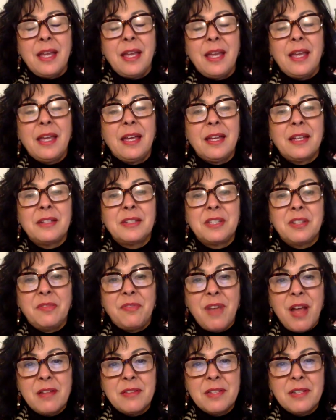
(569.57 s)
And she
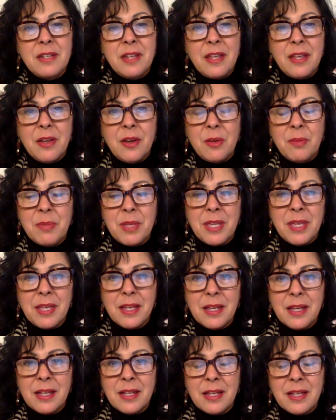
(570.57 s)
found in Naomi
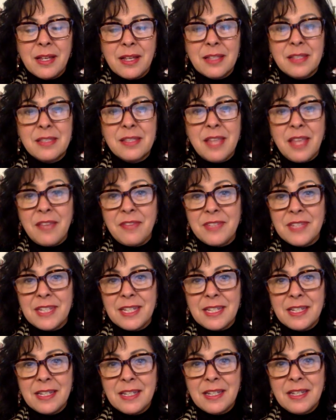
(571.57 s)
a
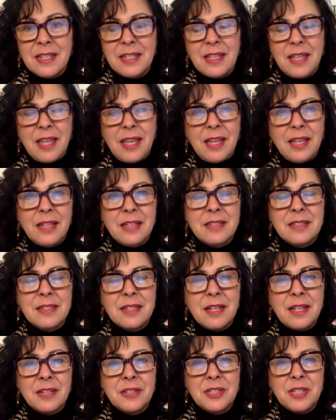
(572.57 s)
safety. And
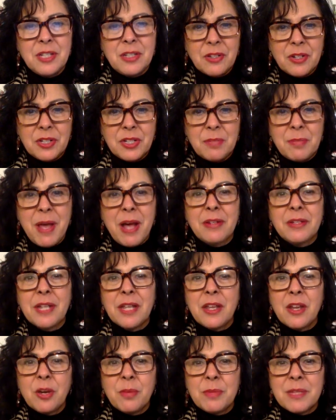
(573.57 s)
she learned about
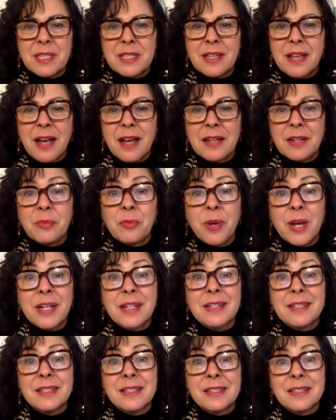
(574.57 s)
Naomi's God and
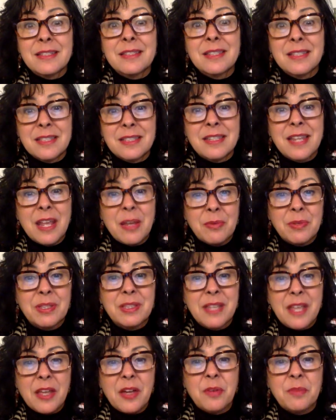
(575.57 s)
wanted to stay with
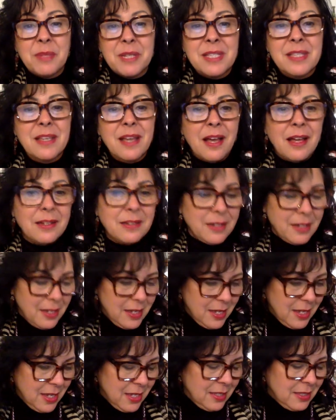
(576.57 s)
Naomi's God.
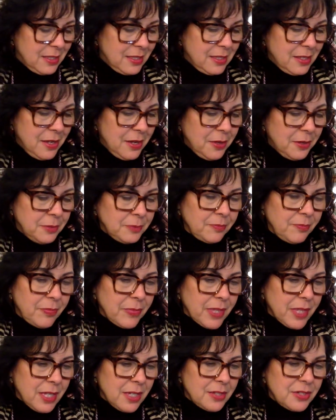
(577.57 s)
So
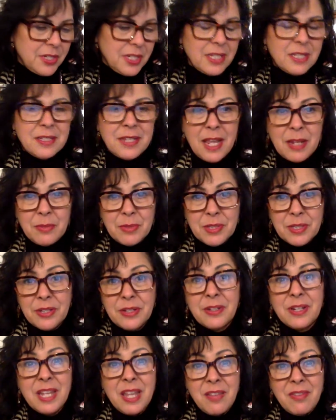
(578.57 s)
she stayed with
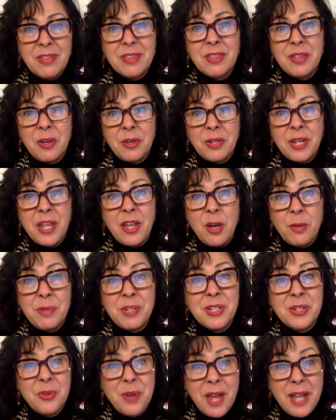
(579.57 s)
her even though Naomi
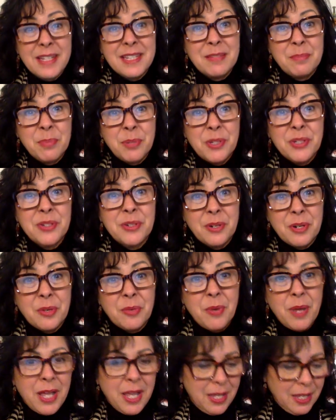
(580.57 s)
tried to push her
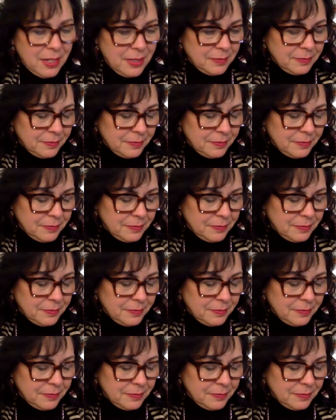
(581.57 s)
away.